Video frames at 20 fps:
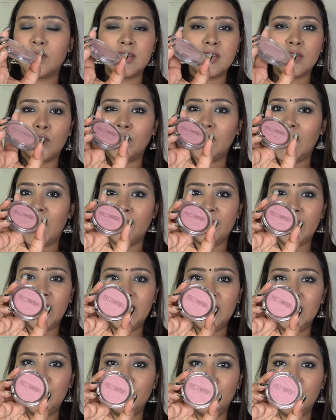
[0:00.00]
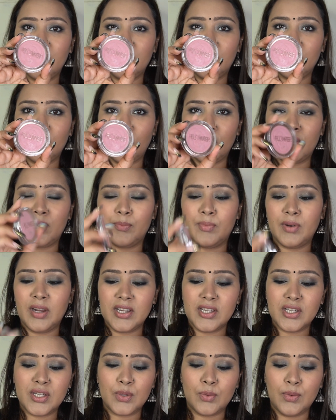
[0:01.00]
does not have any mirror or a
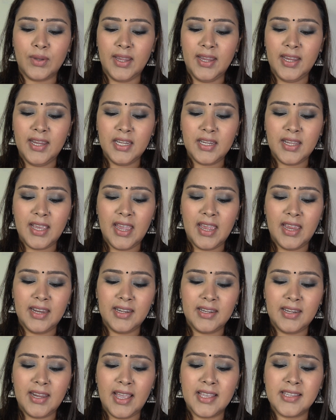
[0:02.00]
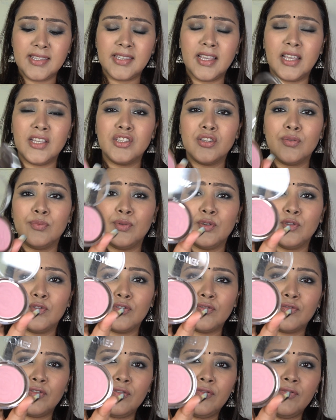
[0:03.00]
brush to it, and it has such a
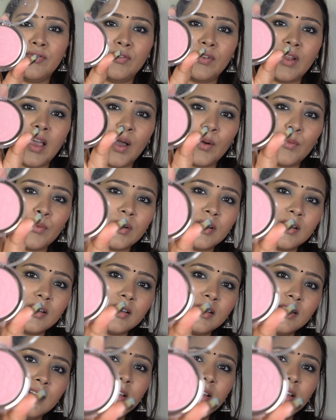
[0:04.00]
beautiful flower